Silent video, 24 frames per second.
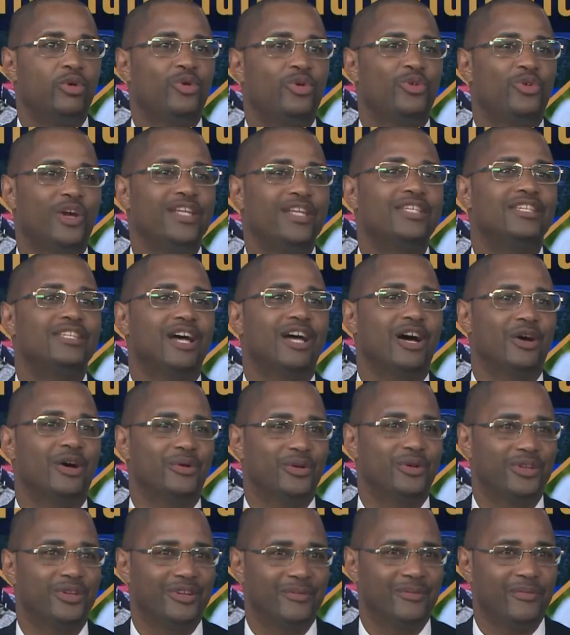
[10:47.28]
Great
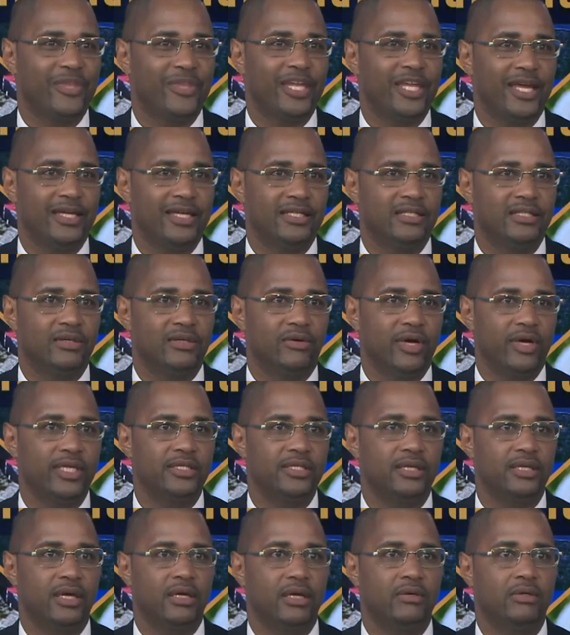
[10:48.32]
Sound. Yes, the Great
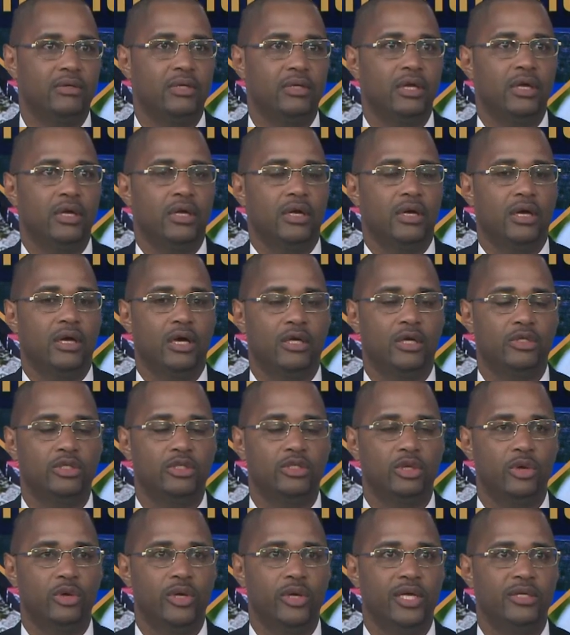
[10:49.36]
Sound.
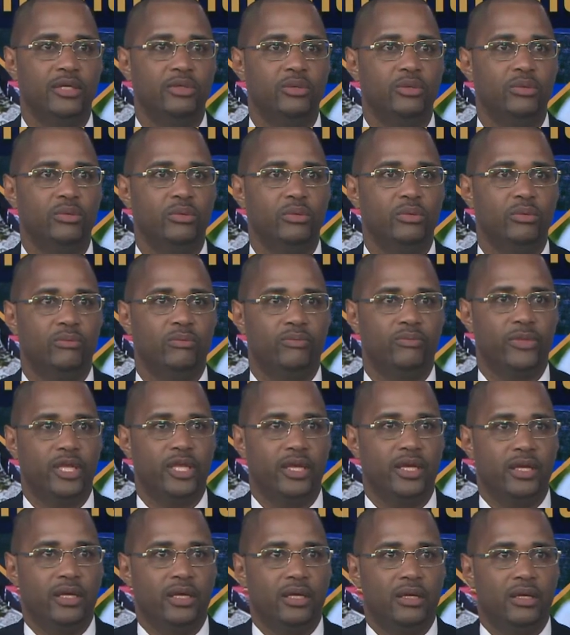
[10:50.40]
So
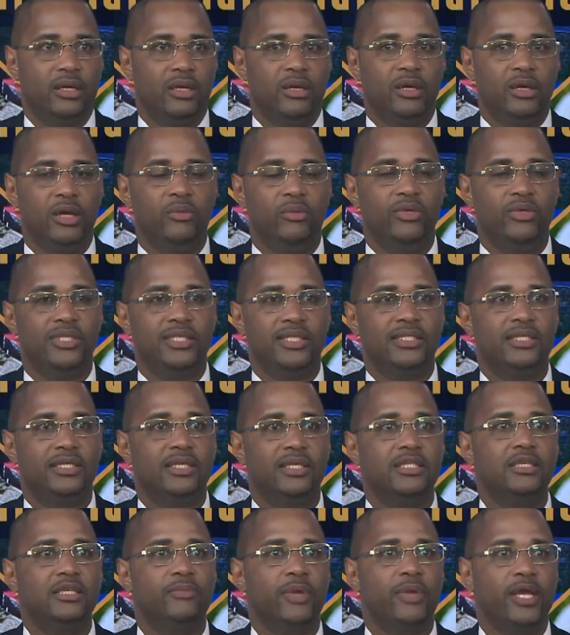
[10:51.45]
it was
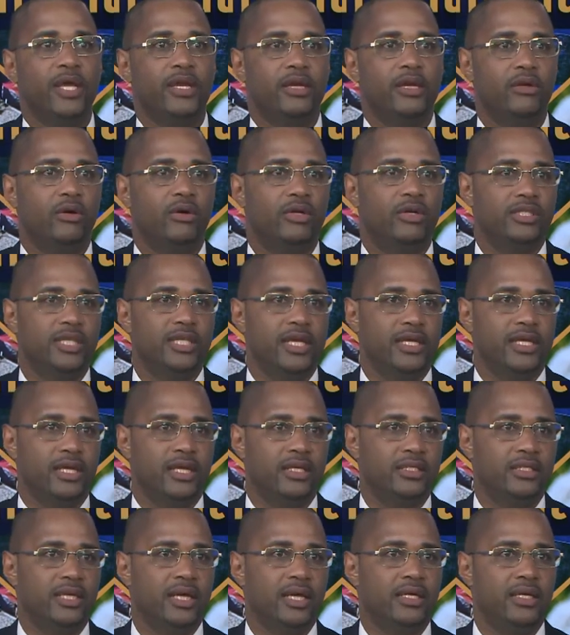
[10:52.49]
anticipated on
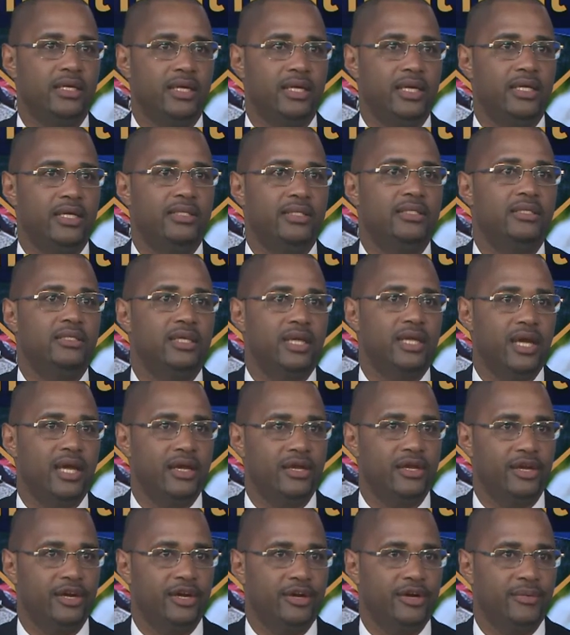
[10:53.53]
taking 10 days to get
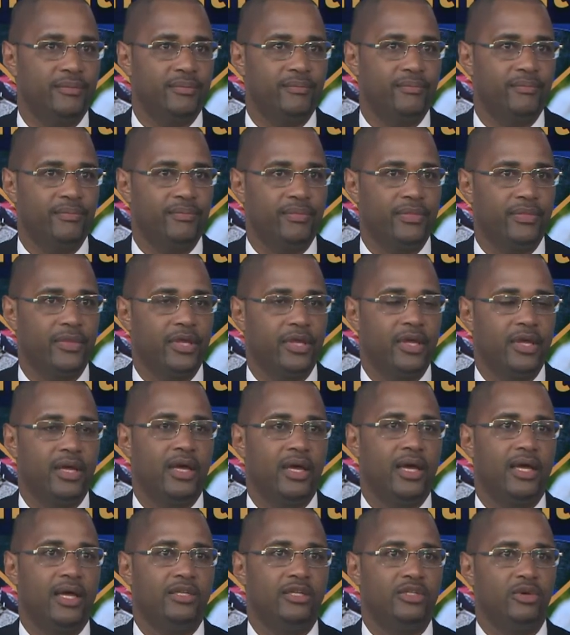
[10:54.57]
here.
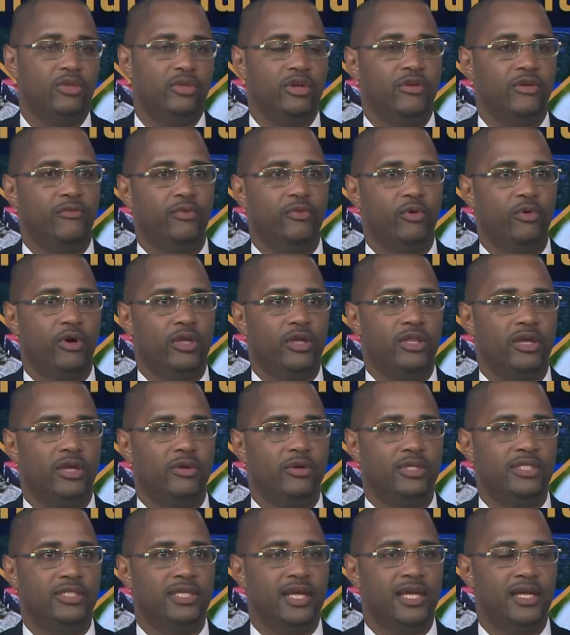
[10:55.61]
And so therefore, they
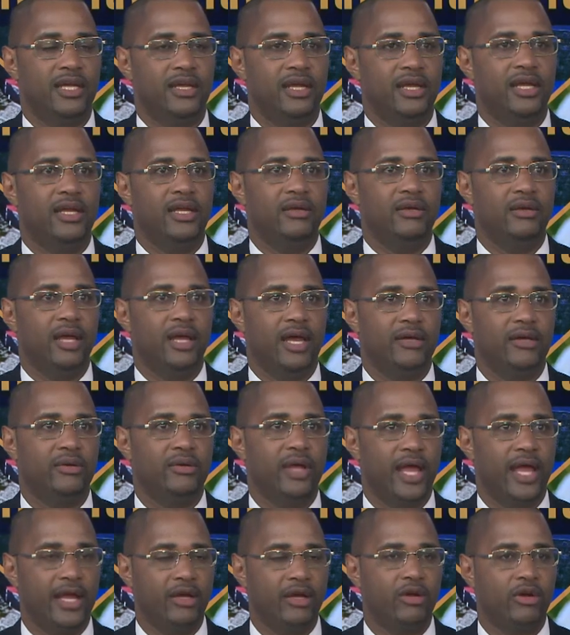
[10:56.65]
would stay in at
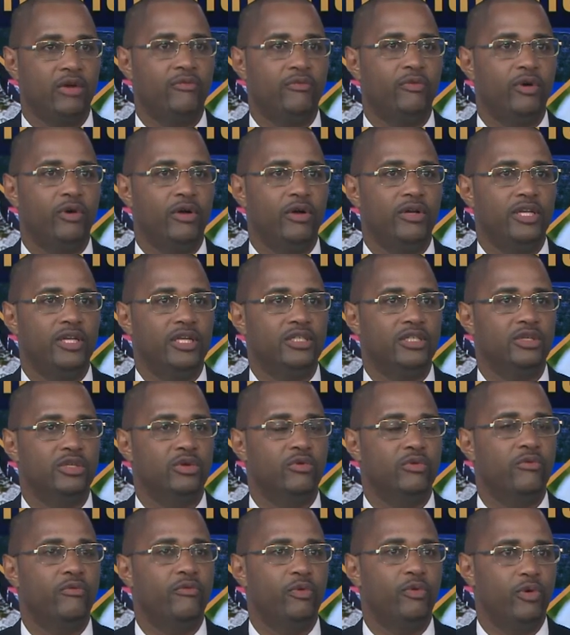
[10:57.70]
anchor for an
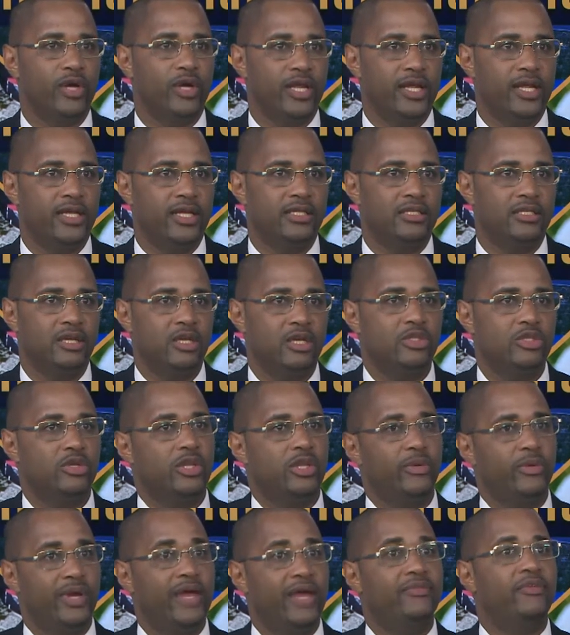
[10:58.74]
additional 4 days. So
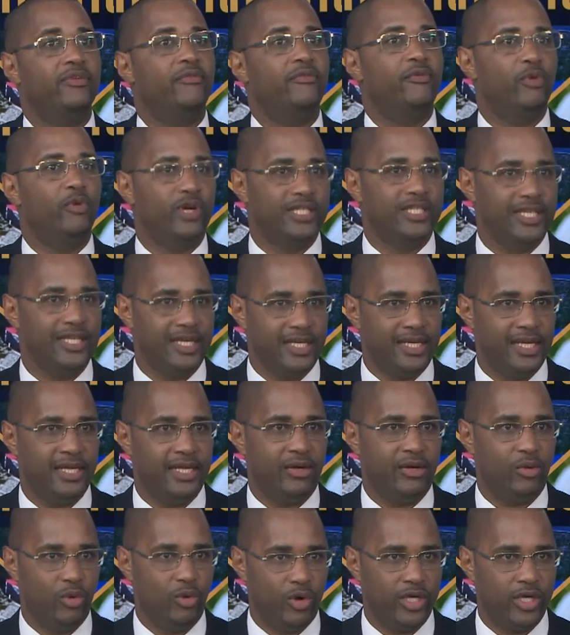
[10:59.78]
they would have the 14-day
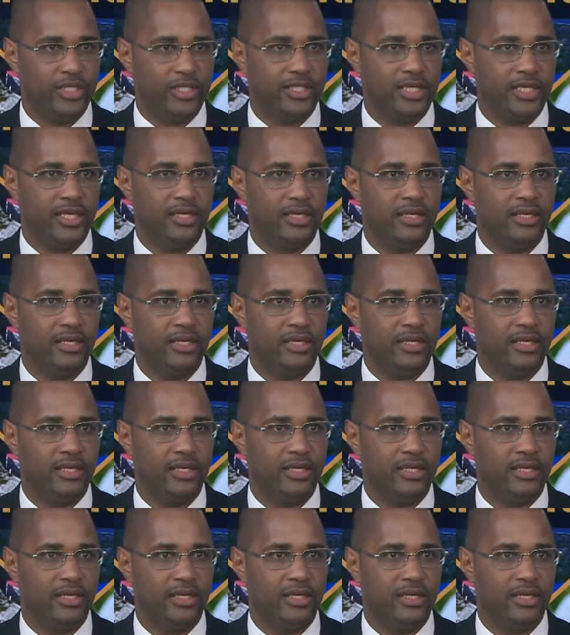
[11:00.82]
quarantine.